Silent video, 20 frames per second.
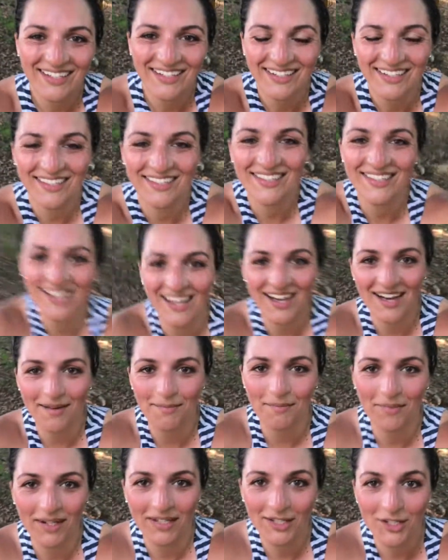it's
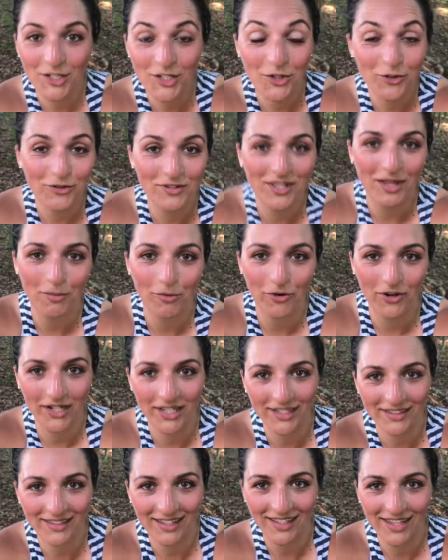Tuesday
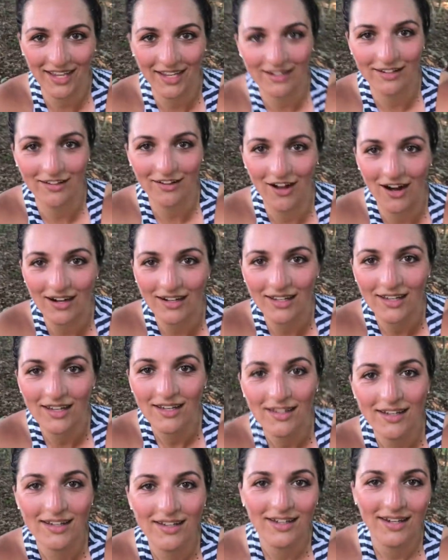morning, like 8 o'clock,
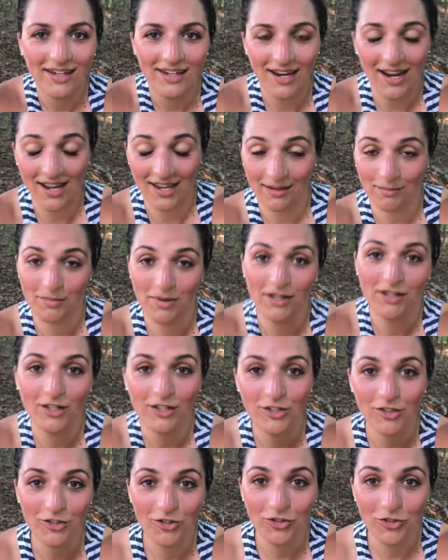and I am
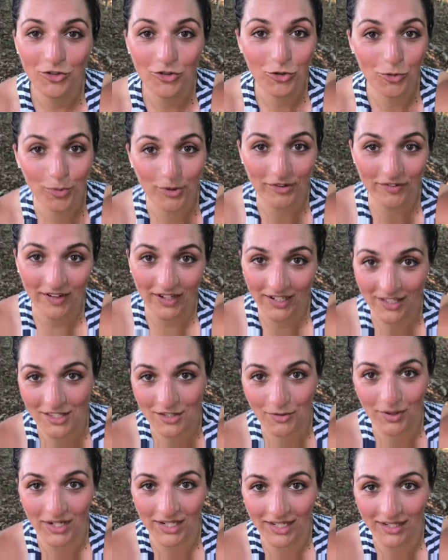super fucking
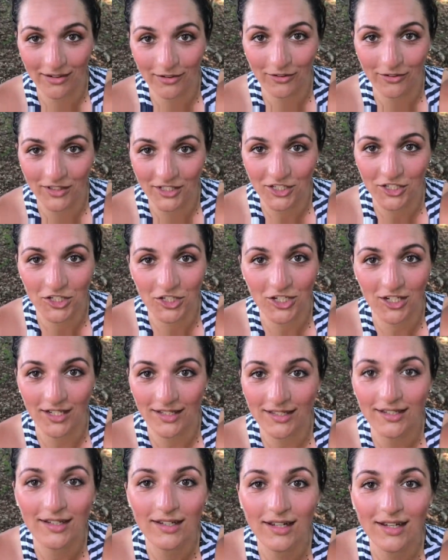sweaty. Holy
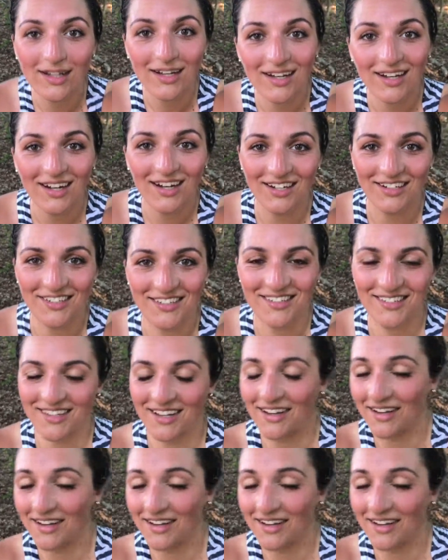shit. I just